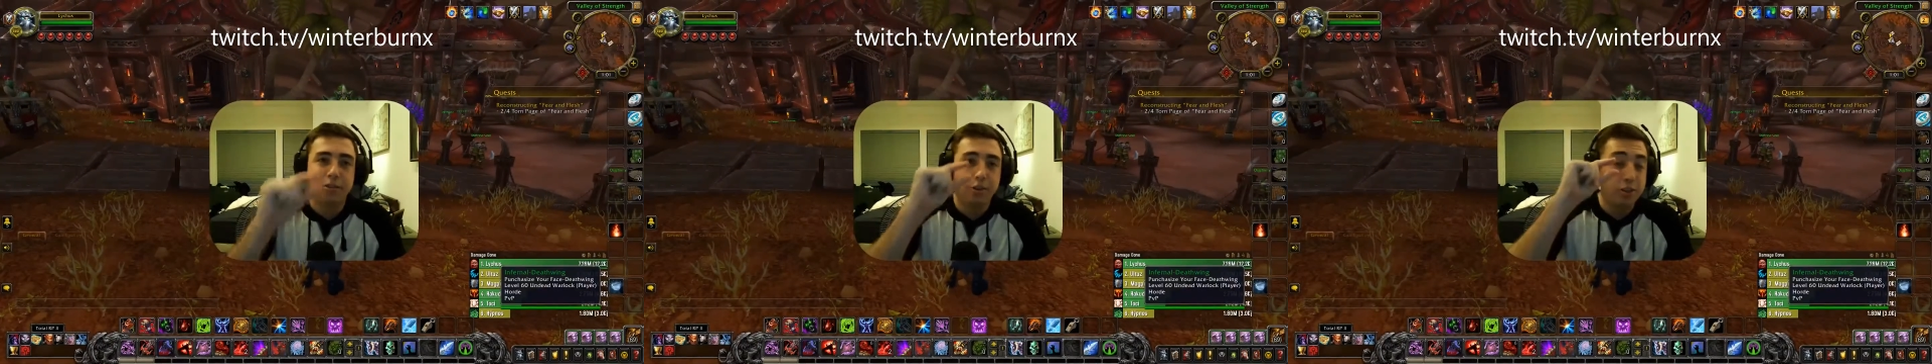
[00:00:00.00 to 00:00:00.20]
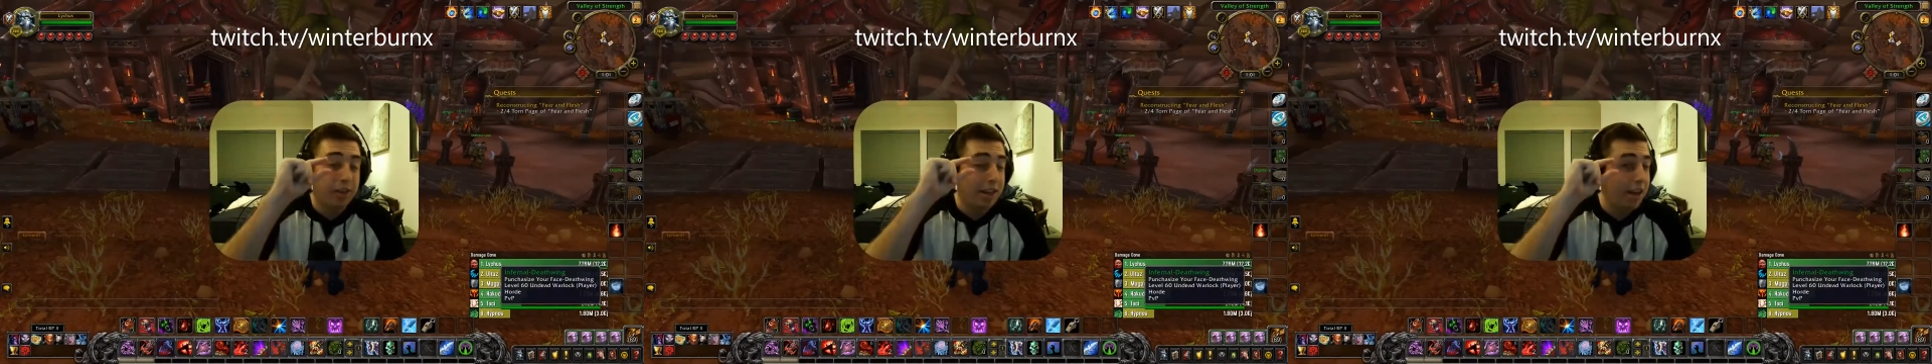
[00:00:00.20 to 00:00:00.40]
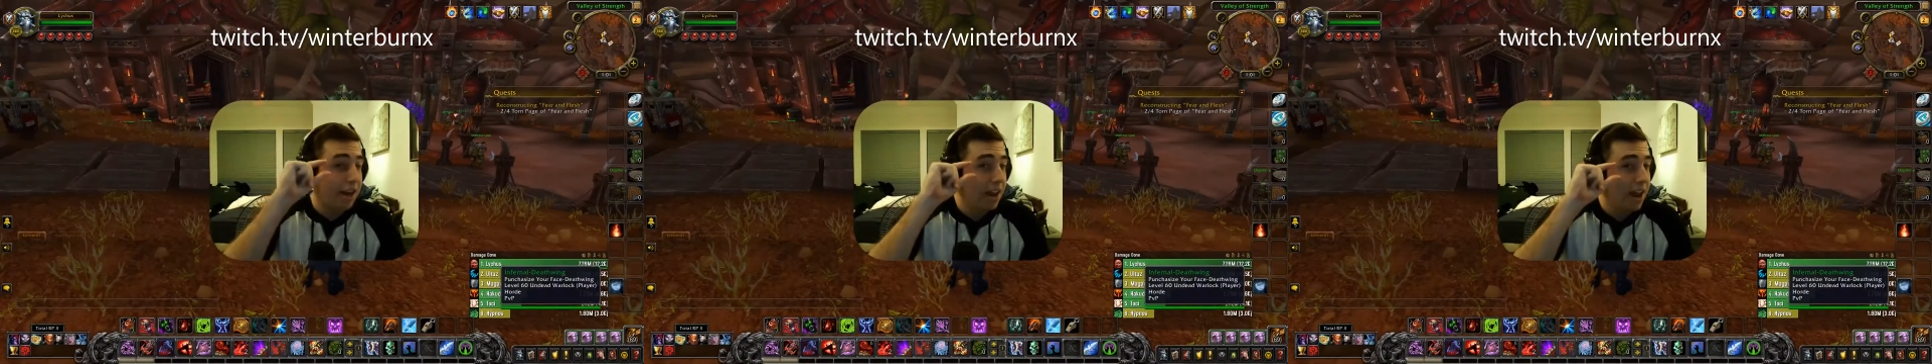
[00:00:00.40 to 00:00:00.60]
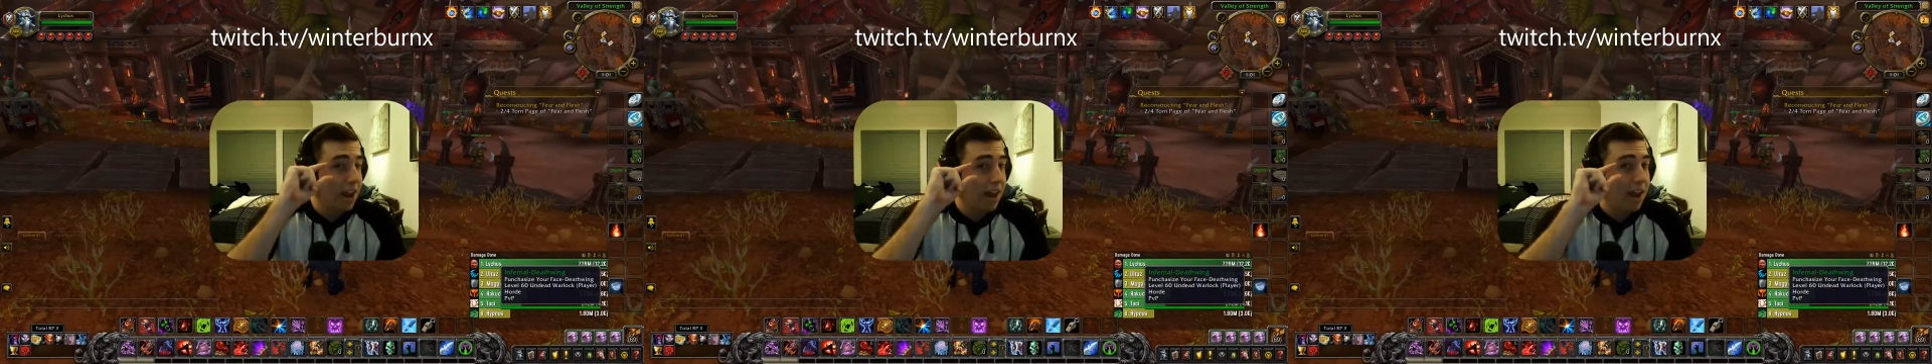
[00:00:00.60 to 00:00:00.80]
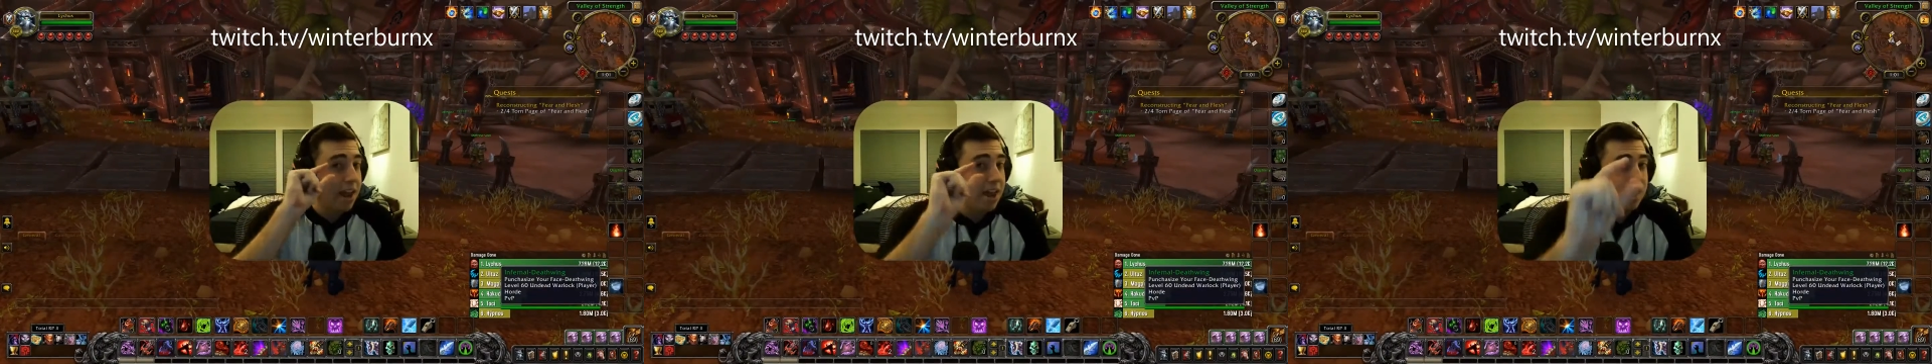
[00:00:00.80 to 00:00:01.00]
losing
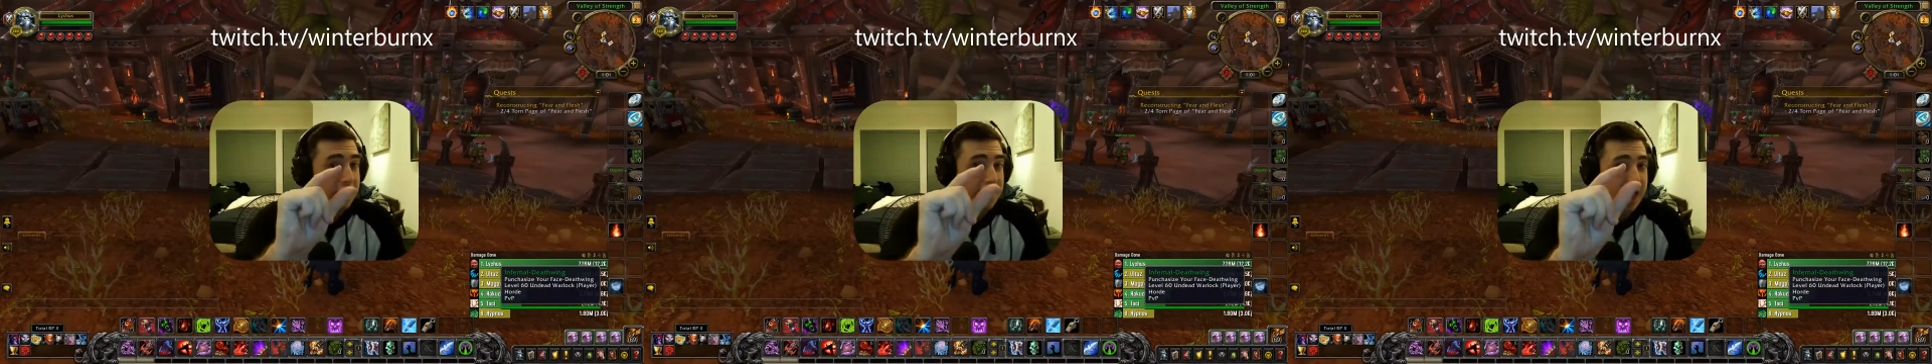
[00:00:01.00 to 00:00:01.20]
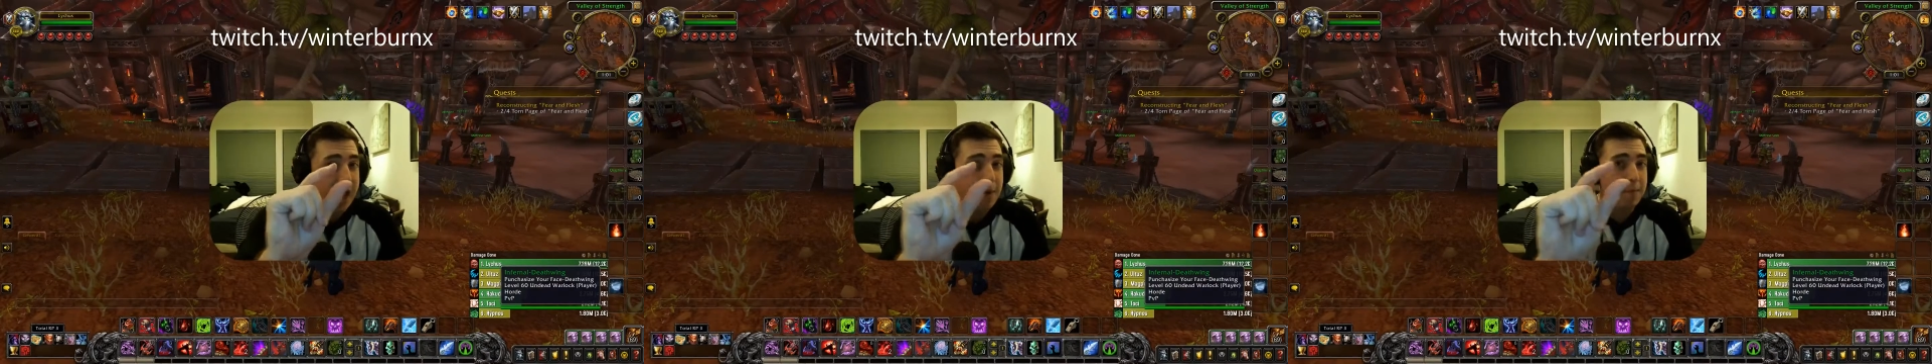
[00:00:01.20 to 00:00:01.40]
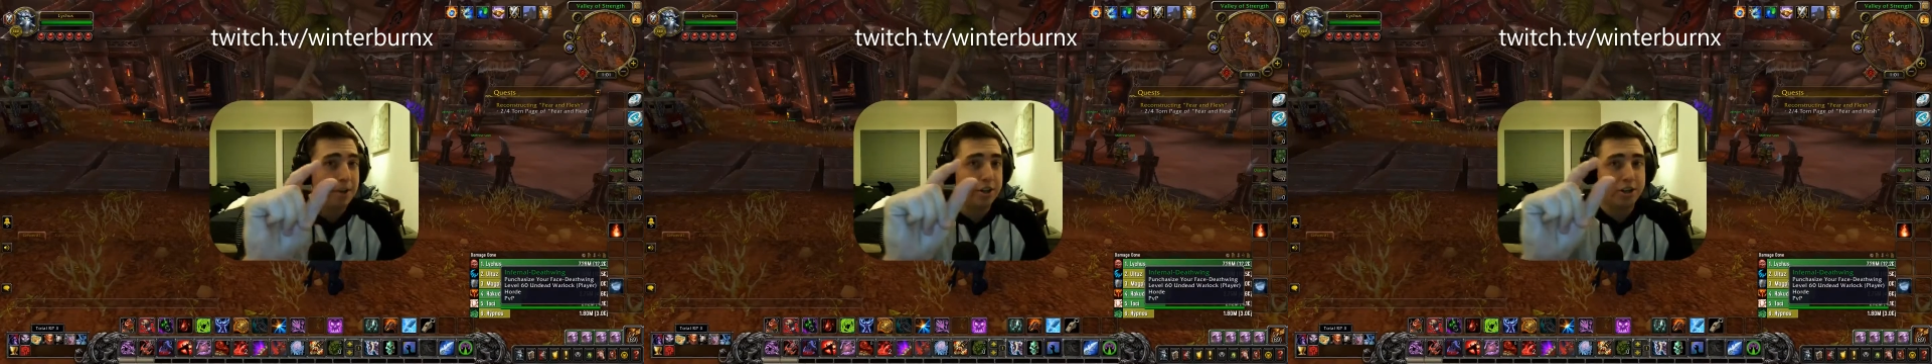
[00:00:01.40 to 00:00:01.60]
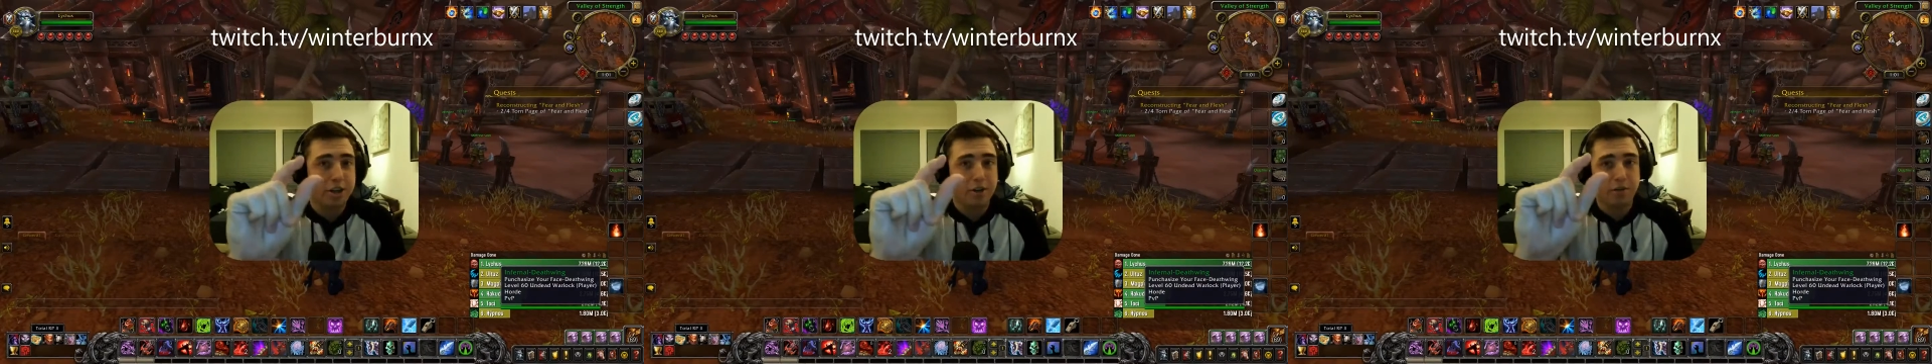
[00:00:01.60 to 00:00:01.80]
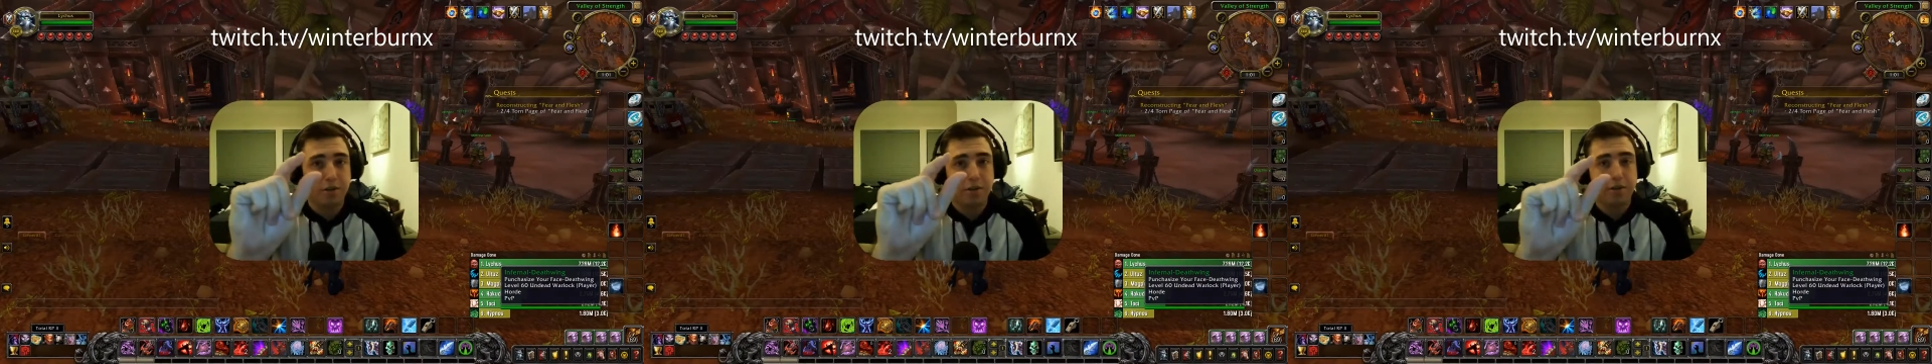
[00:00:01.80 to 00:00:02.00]
that much
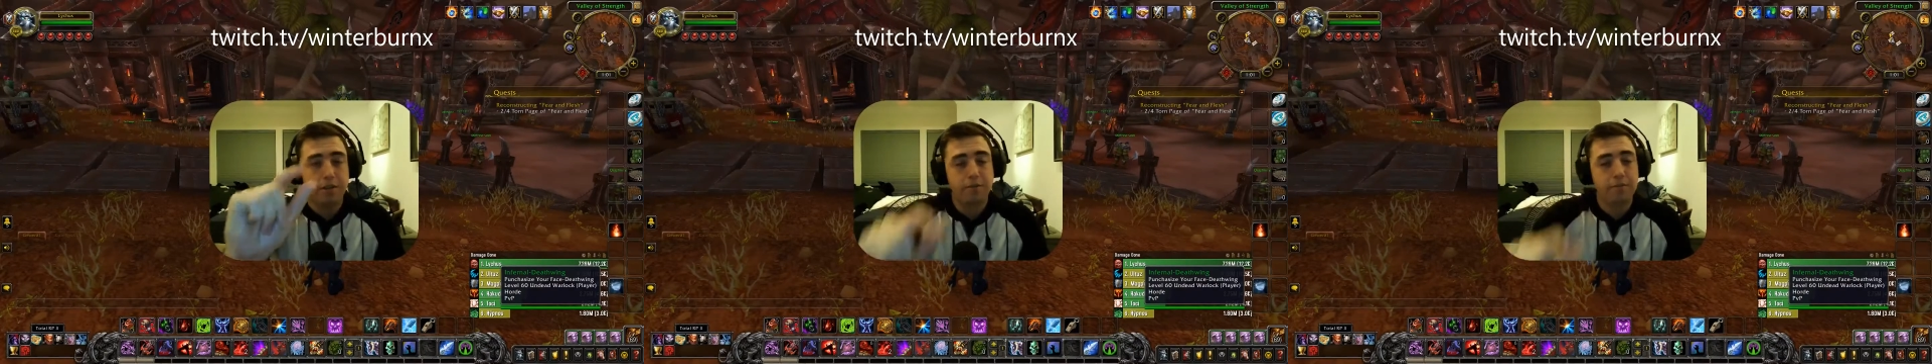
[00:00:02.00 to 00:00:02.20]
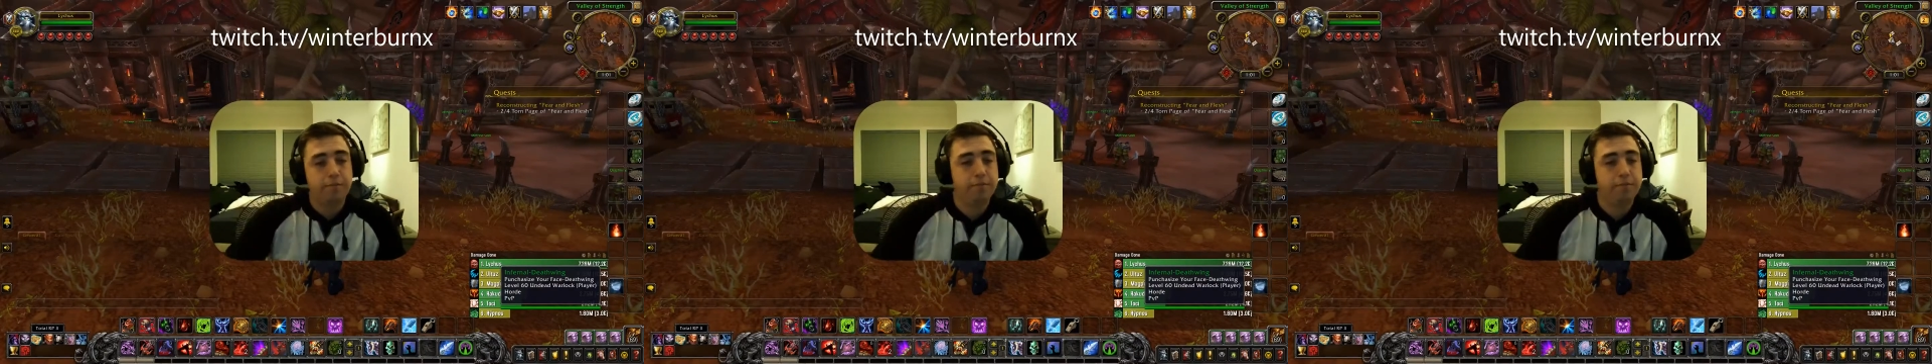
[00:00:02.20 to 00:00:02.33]
health.